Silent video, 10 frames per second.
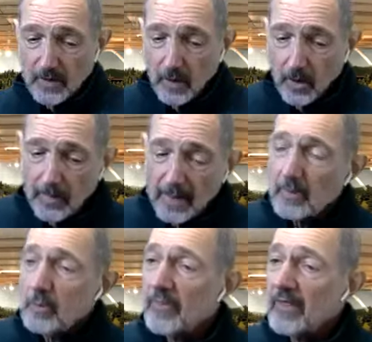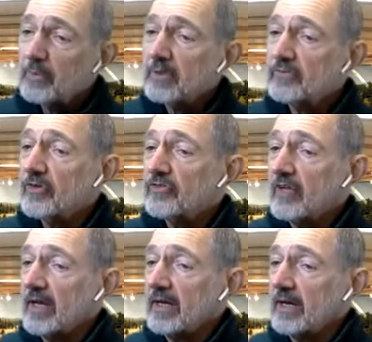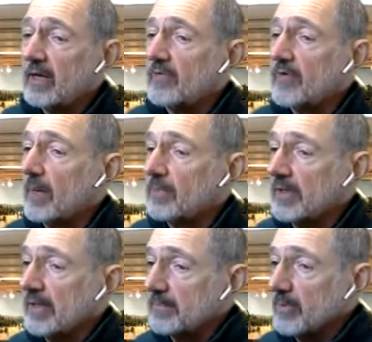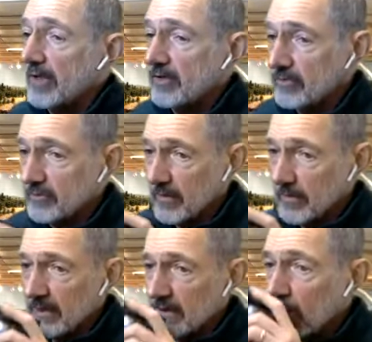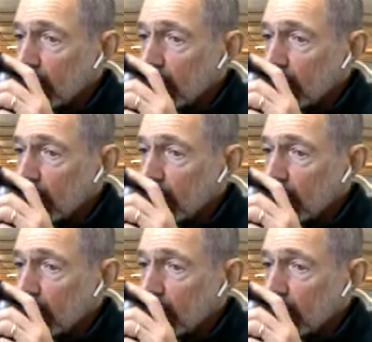Oh, maybe where they would have just set a couple of handbrakes or something.